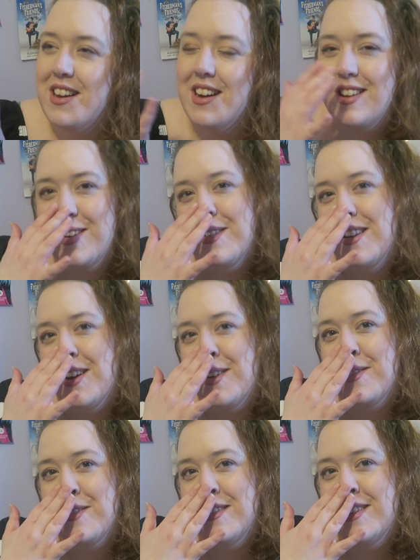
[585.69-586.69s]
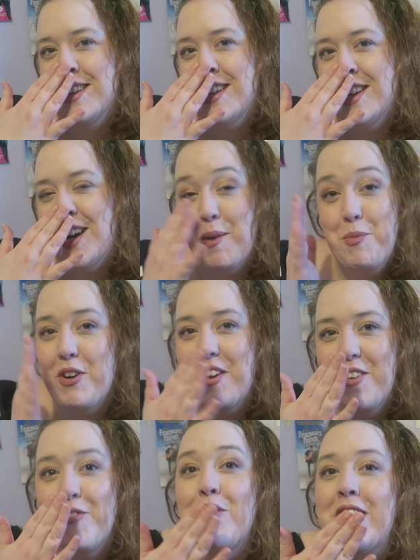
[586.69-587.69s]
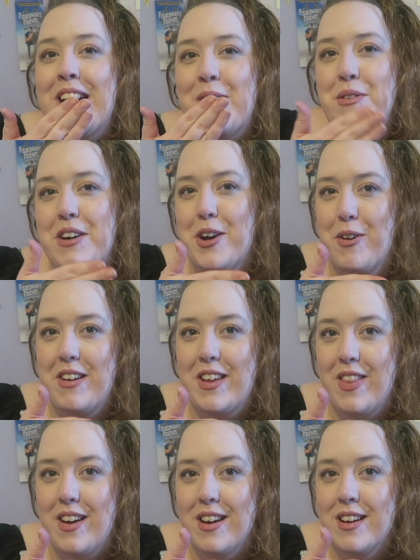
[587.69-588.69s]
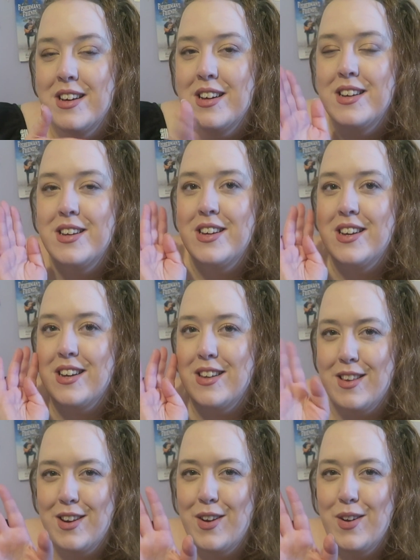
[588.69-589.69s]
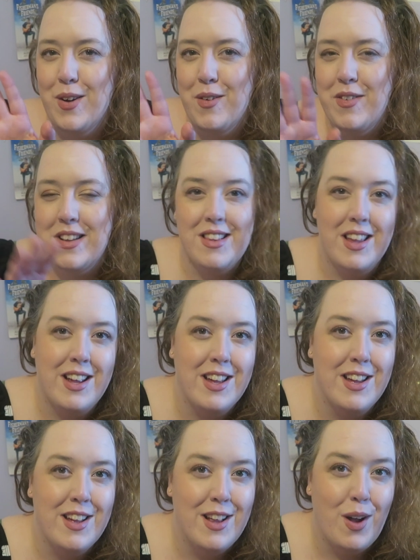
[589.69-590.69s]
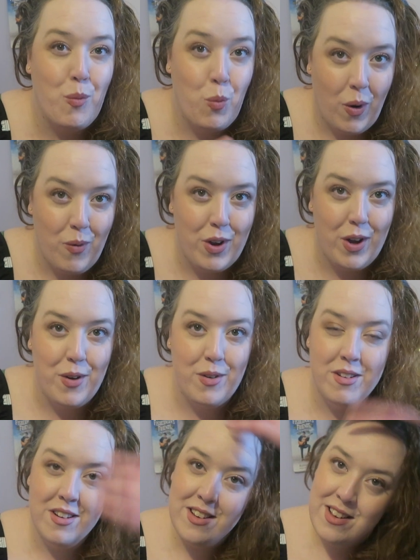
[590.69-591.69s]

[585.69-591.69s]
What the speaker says: I don't know. I'm not going to fully out her either, because I don't know if it's like a well-known